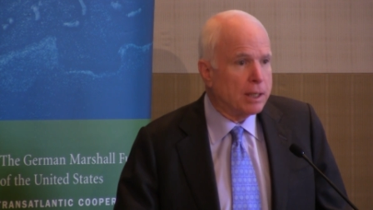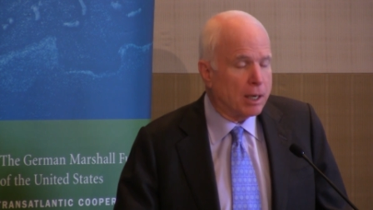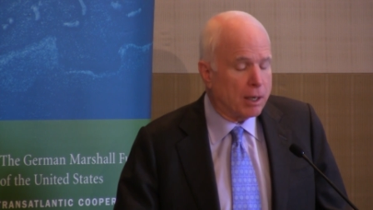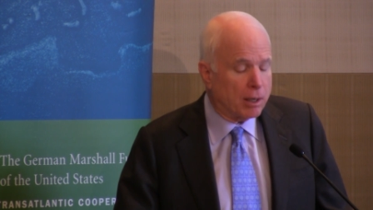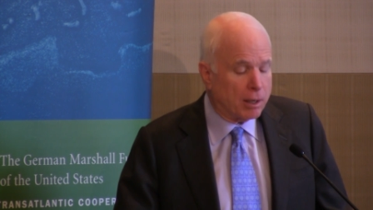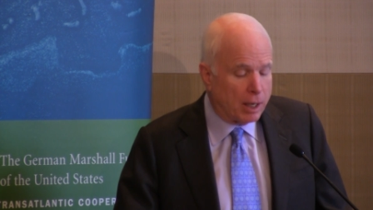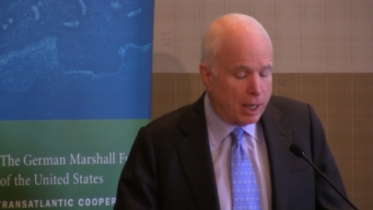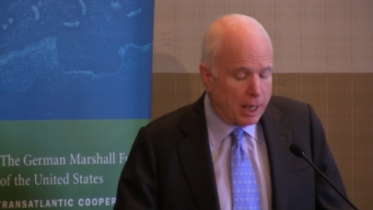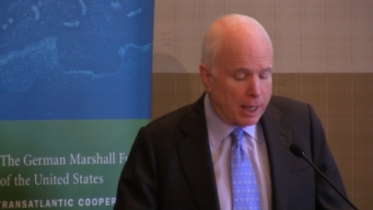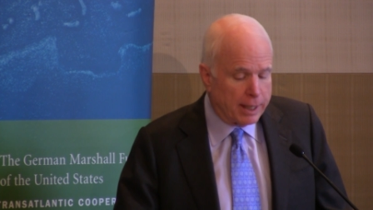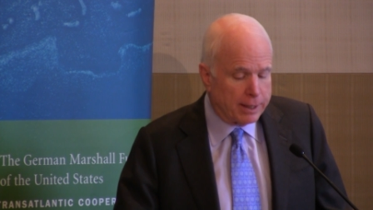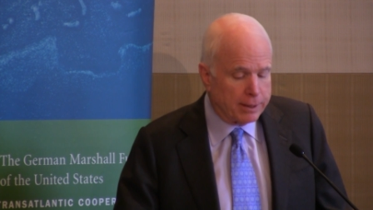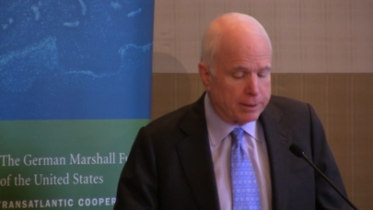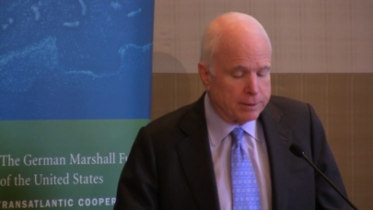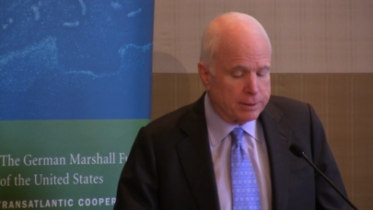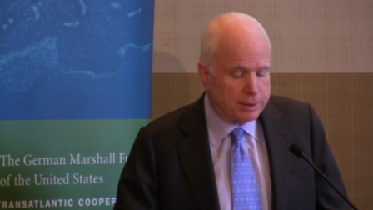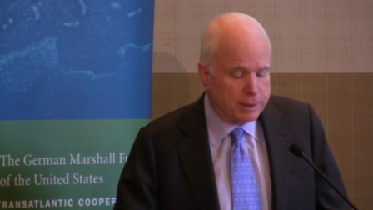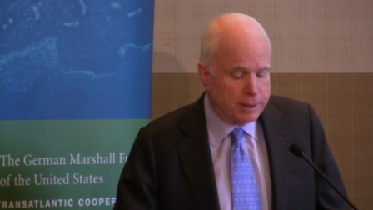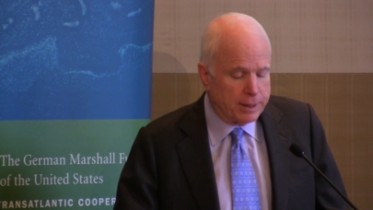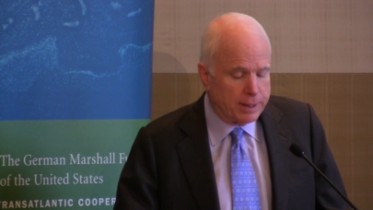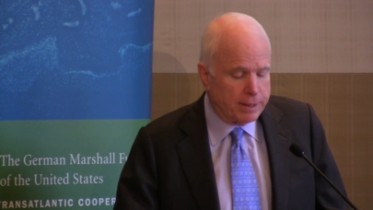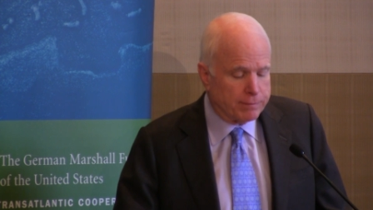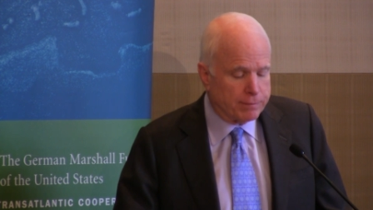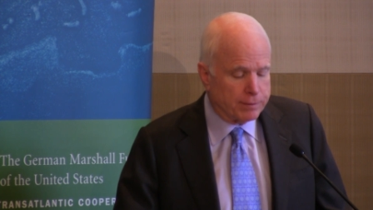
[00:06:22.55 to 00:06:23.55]
are higher
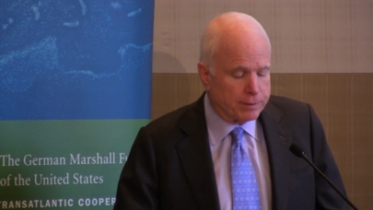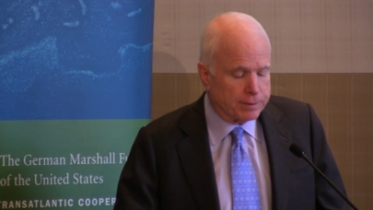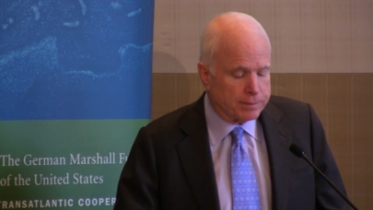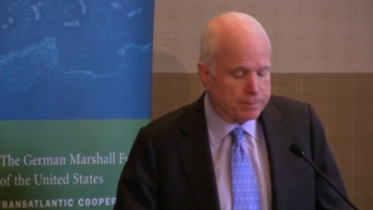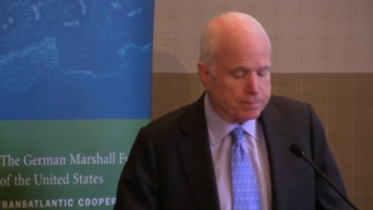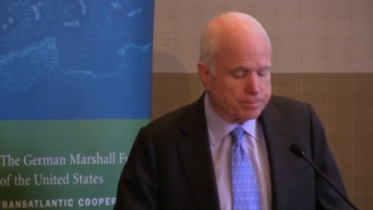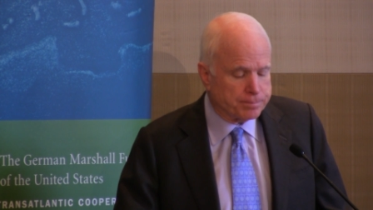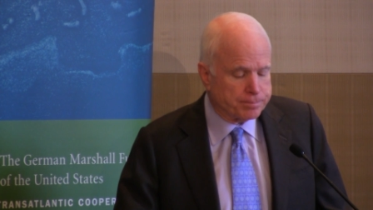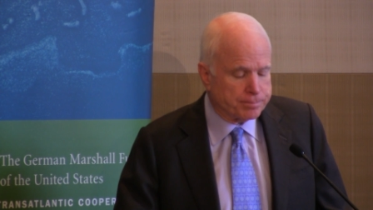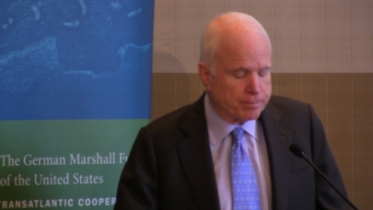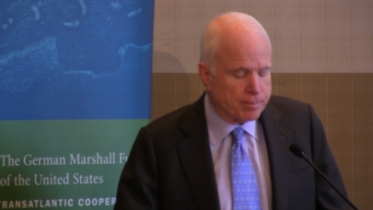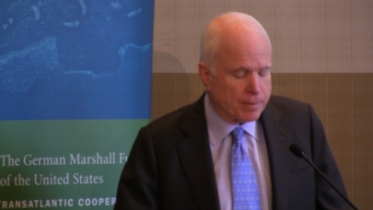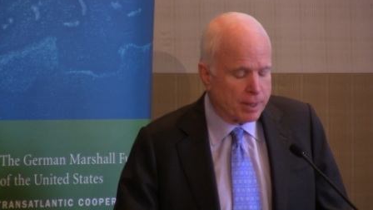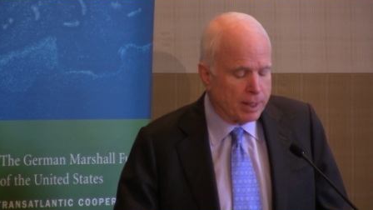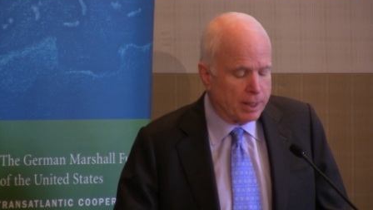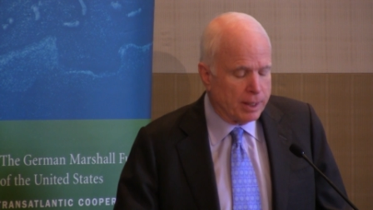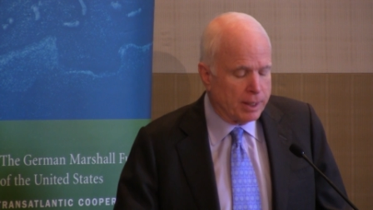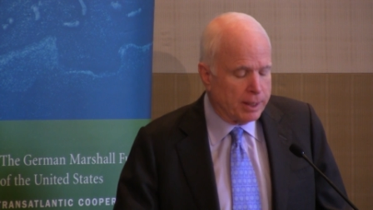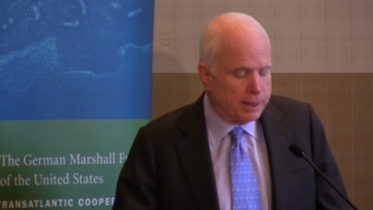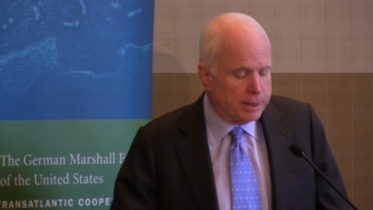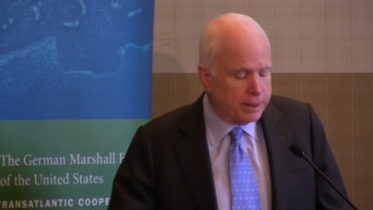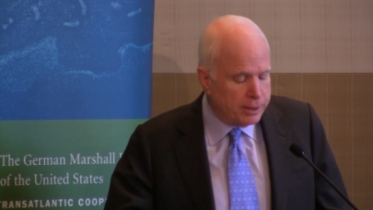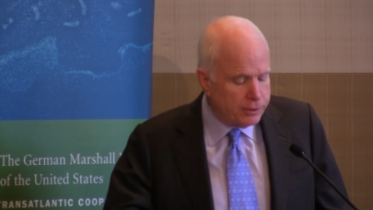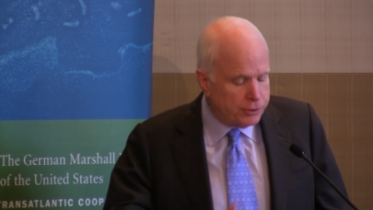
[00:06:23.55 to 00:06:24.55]
than ever,
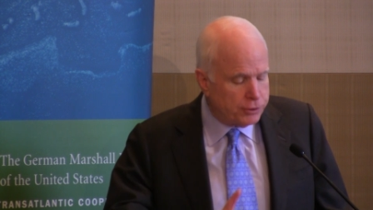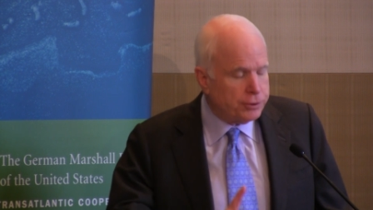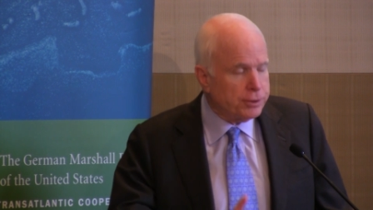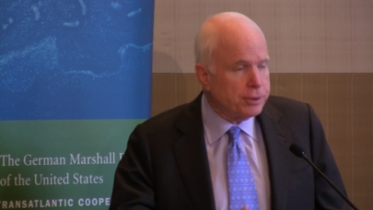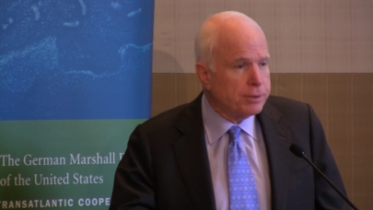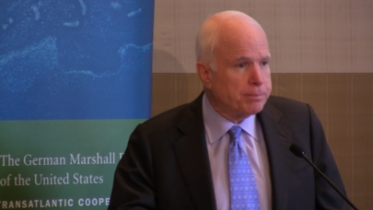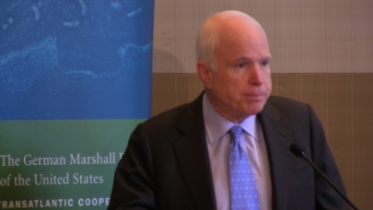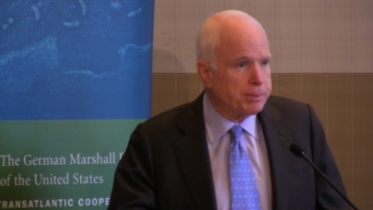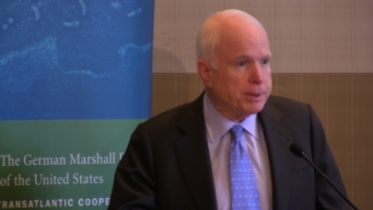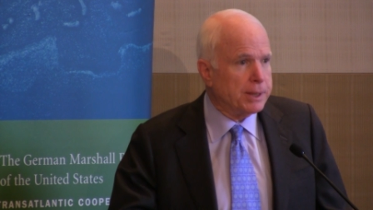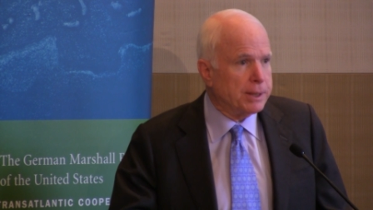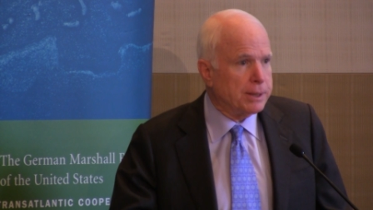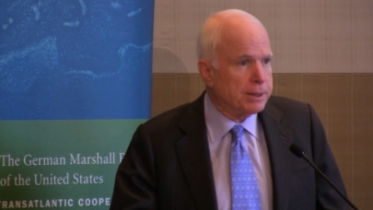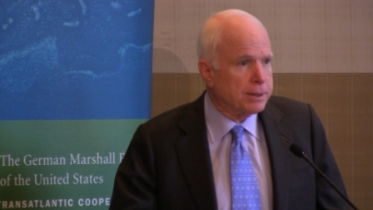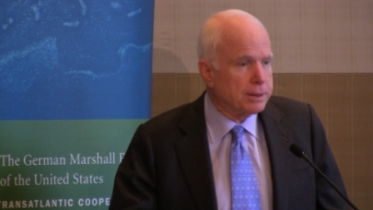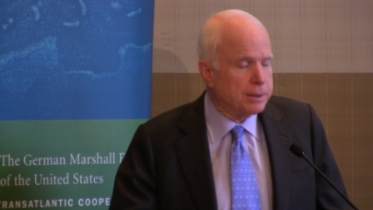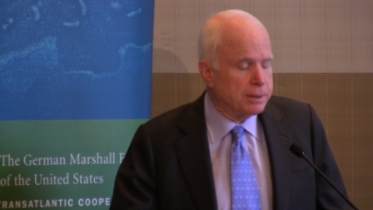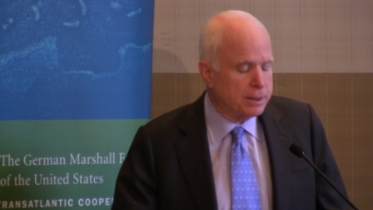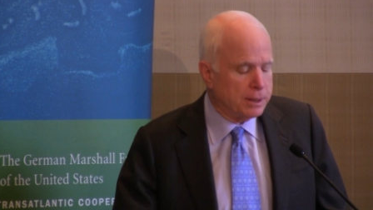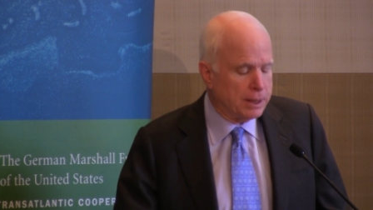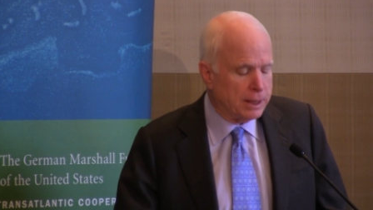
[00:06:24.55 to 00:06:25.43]
and they should be.